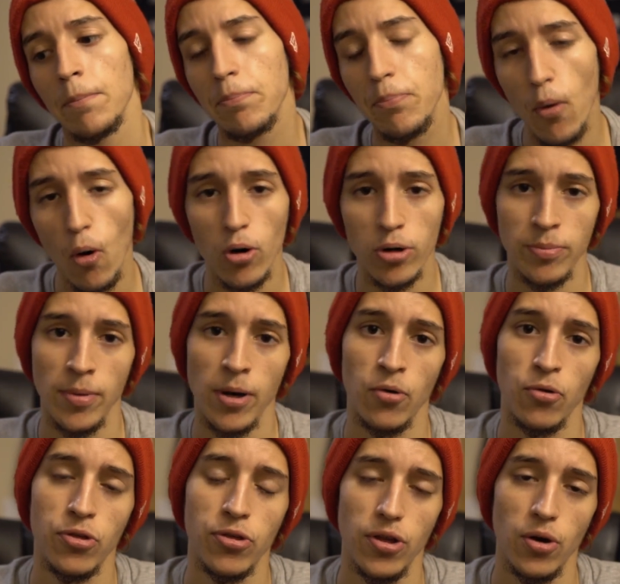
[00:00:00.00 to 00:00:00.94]

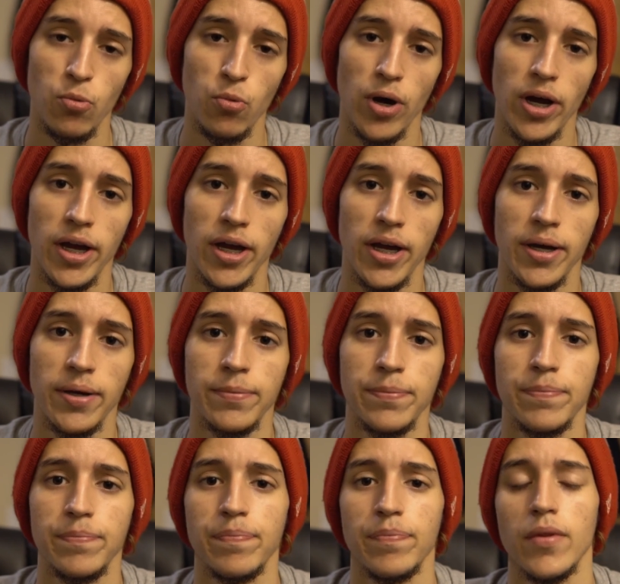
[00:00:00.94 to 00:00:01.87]
Bournemouth away,
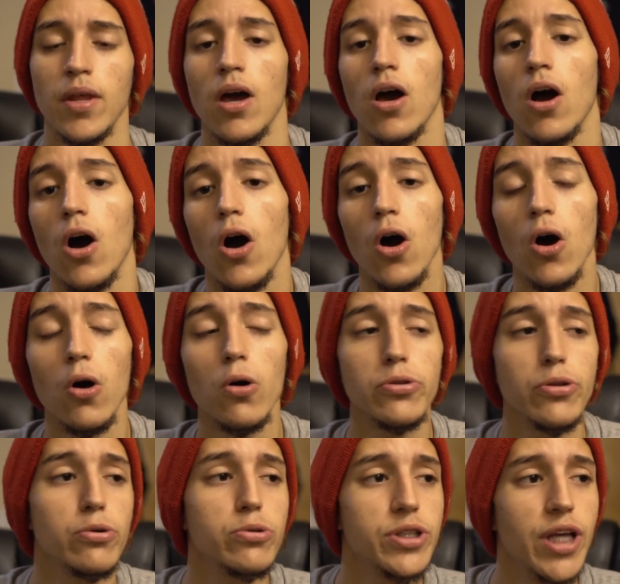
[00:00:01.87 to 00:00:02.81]
all
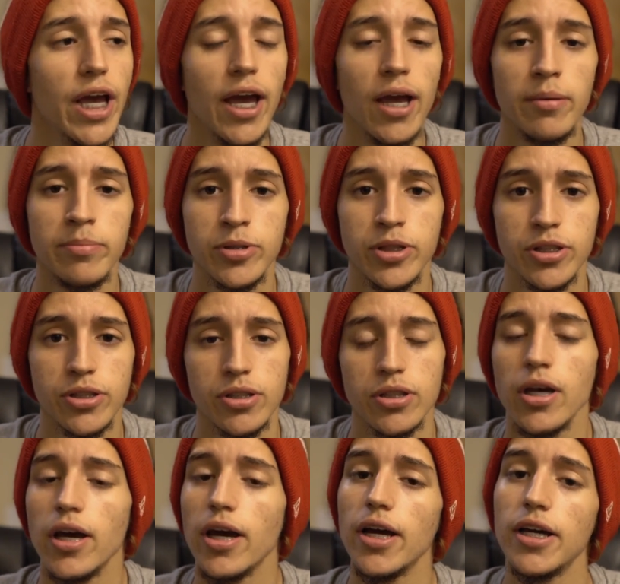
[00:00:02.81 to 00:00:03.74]
those
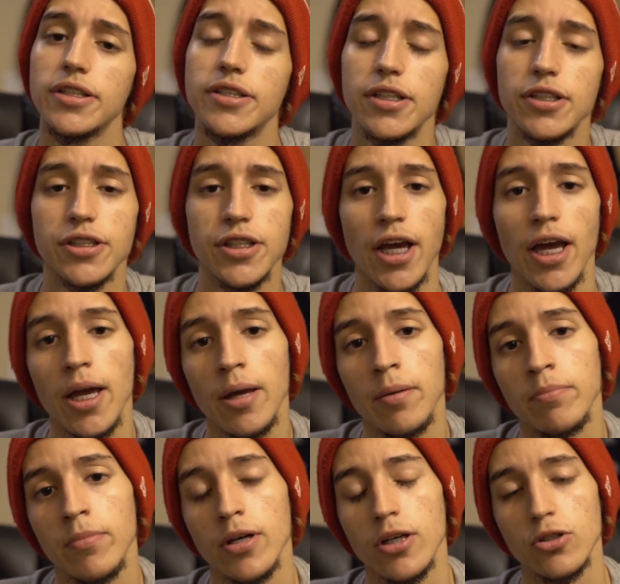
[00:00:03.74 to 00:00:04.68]
games is the
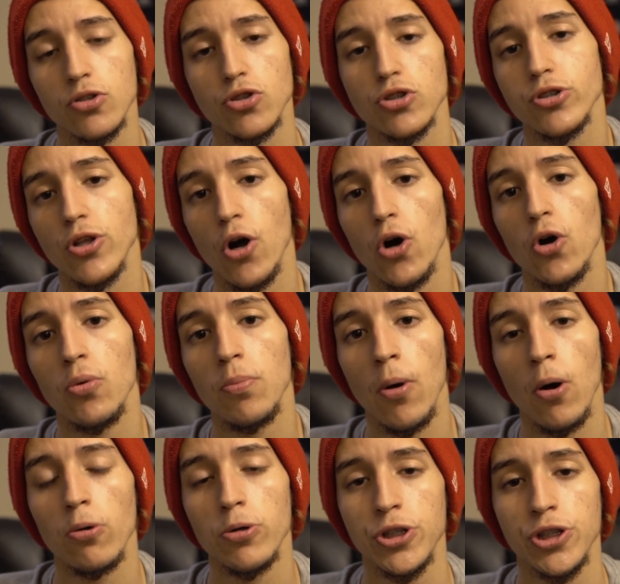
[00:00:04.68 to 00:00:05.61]
same. Slow
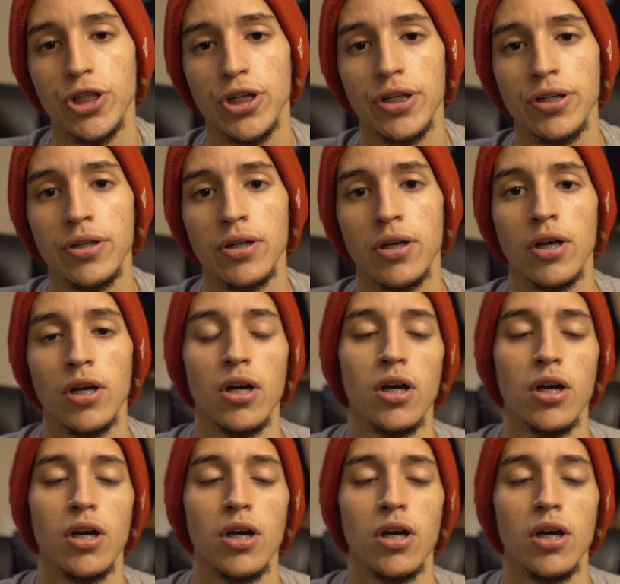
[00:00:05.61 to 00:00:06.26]
motion.